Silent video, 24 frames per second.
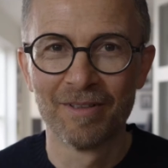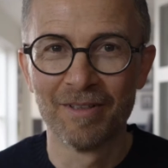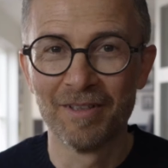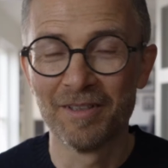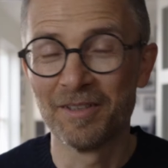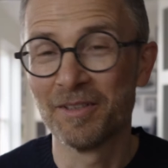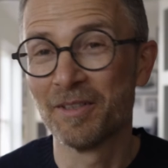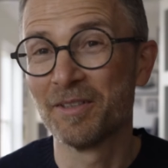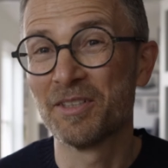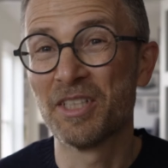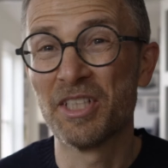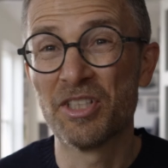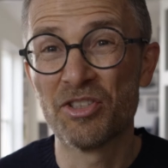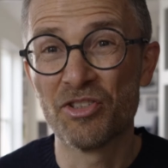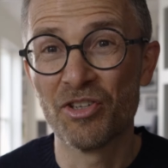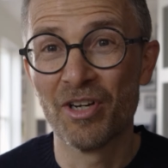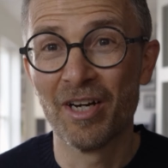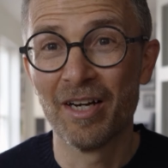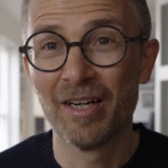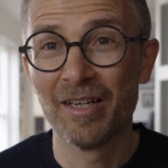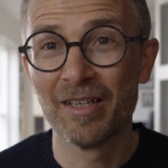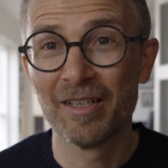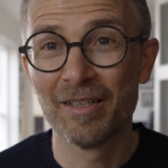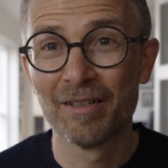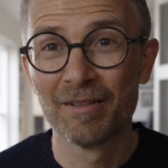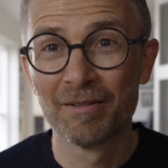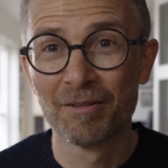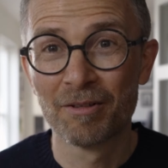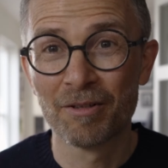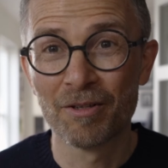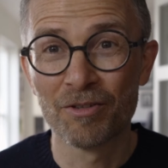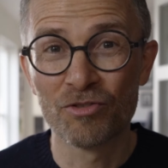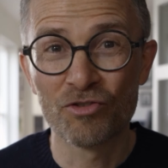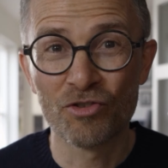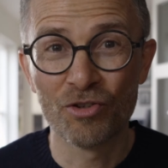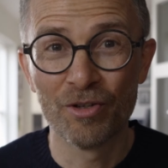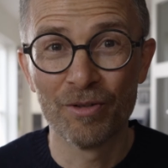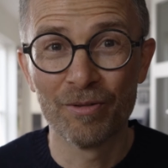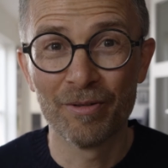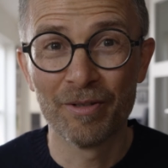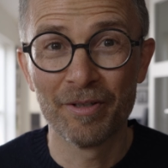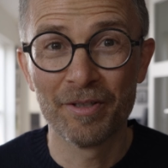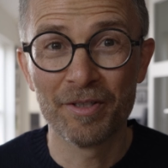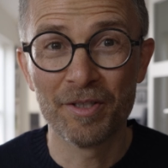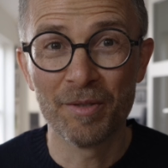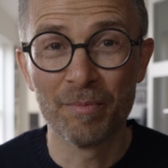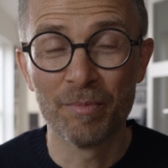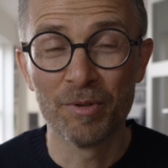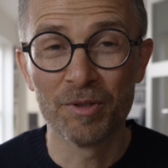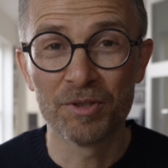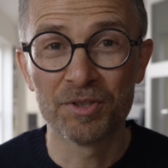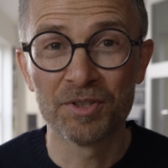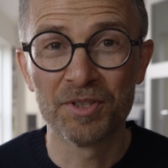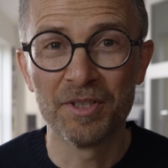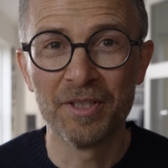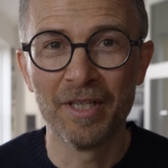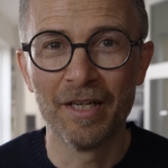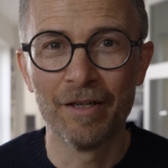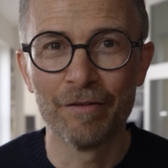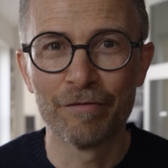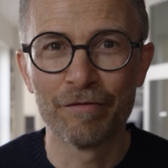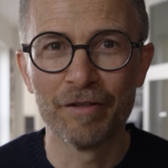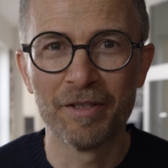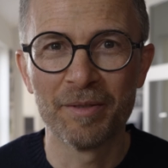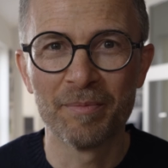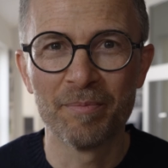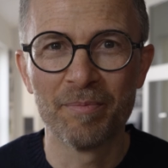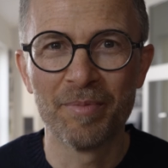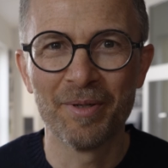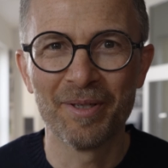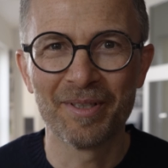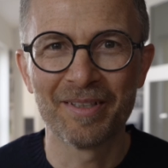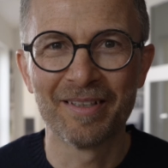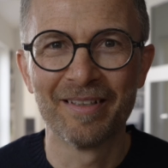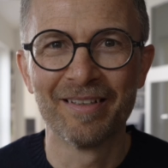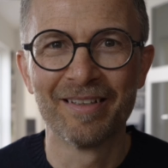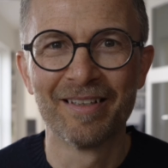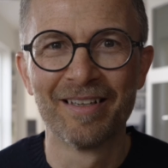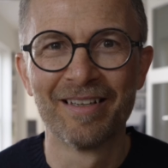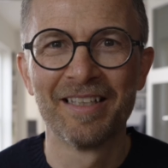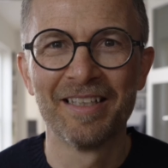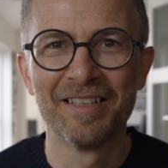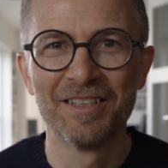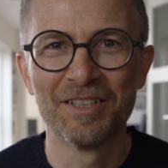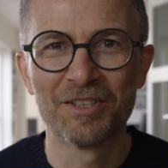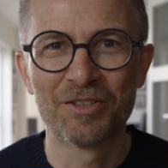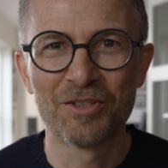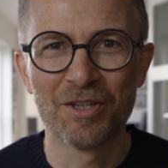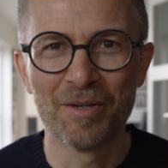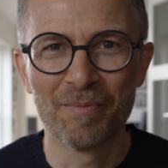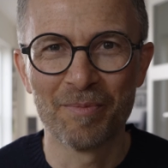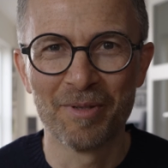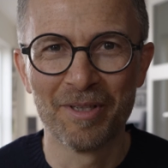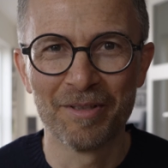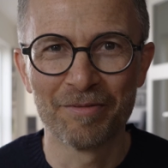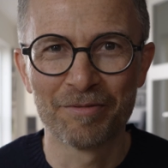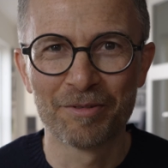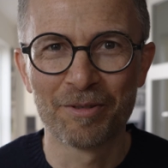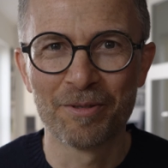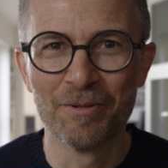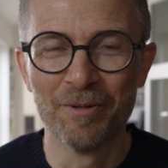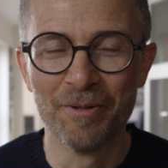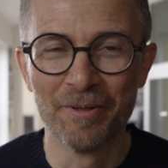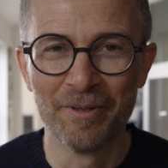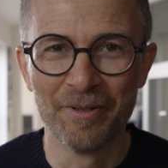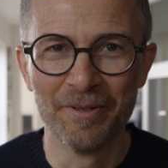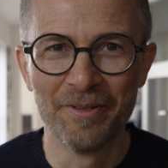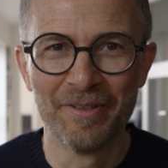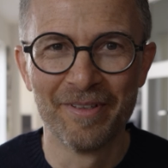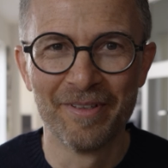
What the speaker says: On the DJI controller, you push the FN button in the top left corner.